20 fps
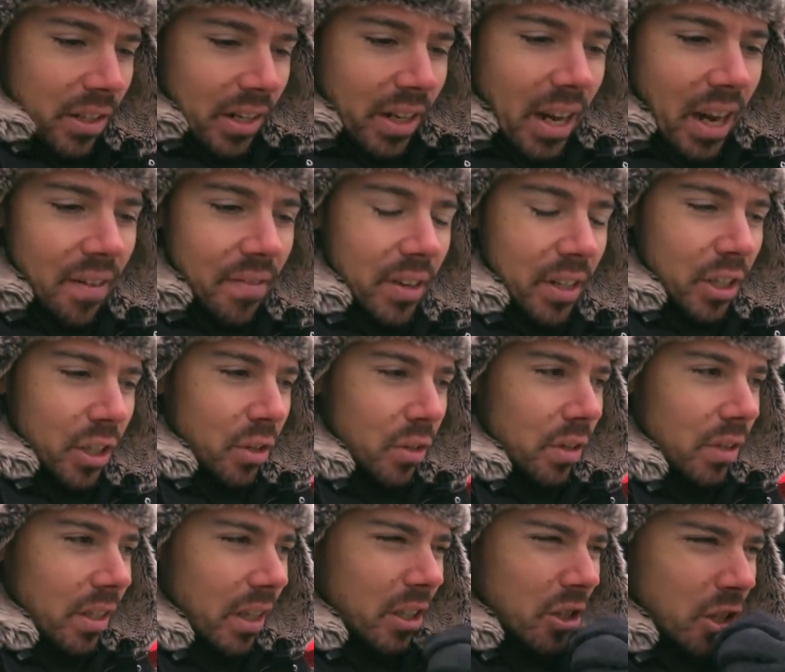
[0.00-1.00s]
and gave it to
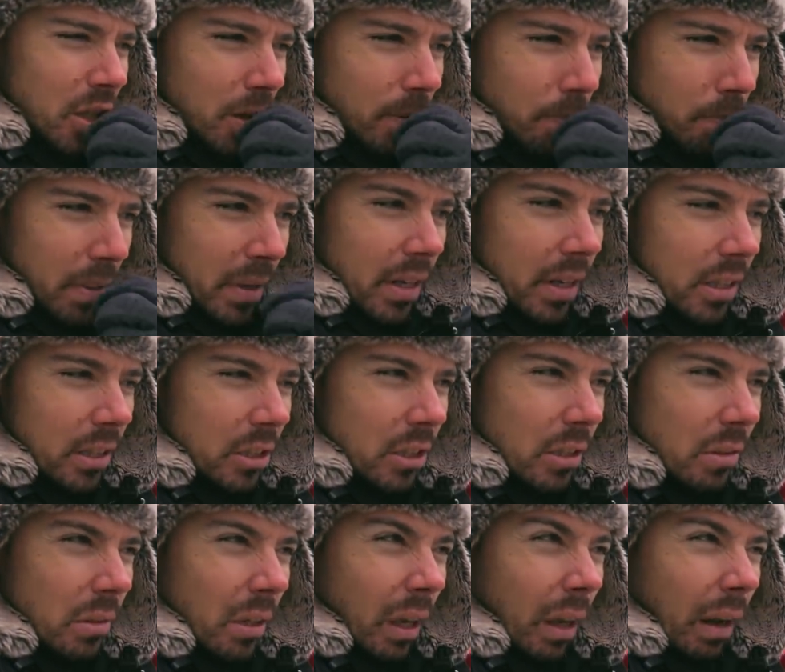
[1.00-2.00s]
her. And then she bit it and
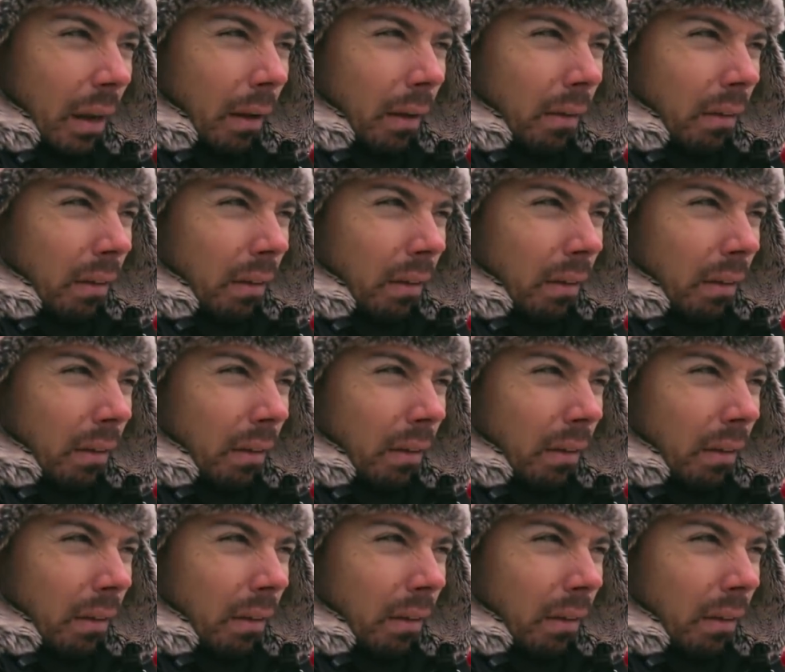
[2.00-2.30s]
she was like,